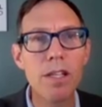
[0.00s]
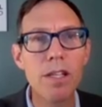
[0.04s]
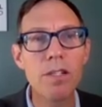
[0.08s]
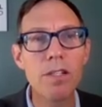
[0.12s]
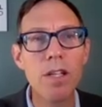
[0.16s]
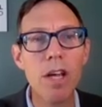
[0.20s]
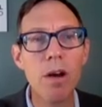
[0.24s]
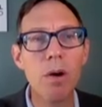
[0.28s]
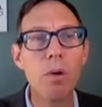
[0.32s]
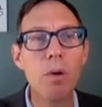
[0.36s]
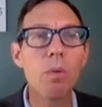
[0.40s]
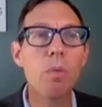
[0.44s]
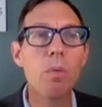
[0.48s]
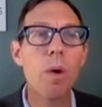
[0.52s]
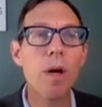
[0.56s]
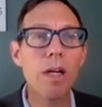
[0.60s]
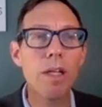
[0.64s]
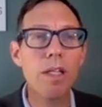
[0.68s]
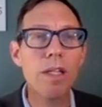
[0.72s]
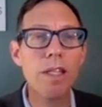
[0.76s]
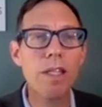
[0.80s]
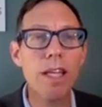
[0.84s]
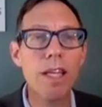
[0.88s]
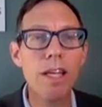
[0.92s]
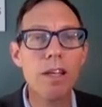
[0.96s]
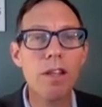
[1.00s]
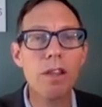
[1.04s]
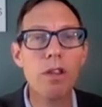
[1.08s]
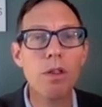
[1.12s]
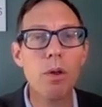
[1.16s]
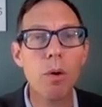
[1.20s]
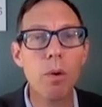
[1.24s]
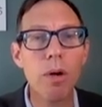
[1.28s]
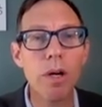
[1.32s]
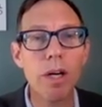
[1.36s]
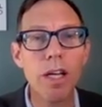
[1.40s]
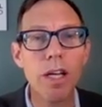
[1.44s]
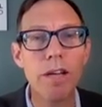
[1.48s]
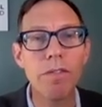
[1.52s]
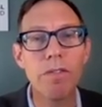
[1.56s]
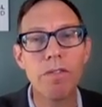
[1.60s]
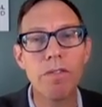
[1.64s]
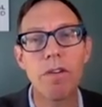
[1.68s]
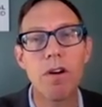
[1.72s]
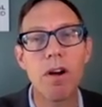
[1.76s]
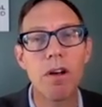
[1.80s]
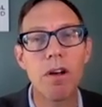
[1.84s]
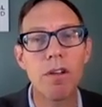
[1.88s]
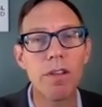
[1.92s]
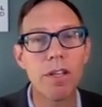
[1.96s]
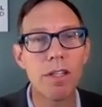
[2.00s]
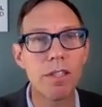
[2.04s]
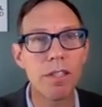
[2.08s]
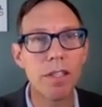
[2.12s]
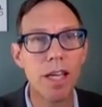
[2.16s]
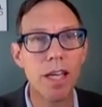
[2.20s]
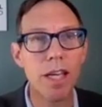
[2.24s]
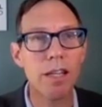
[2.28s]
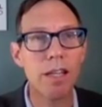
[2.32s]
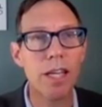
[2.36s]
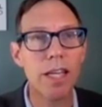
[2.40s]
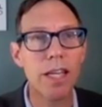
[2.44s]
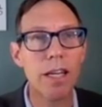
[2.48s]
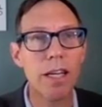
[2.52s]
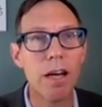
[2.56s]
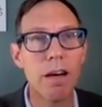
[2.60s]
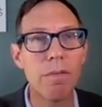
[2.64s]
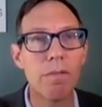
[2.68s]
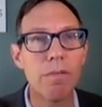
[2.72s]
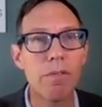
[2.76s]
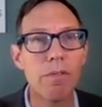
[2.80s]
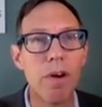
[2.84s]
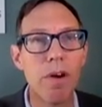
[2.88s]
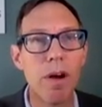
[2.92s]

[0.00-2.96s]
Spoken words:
So where does the authority for all this killing come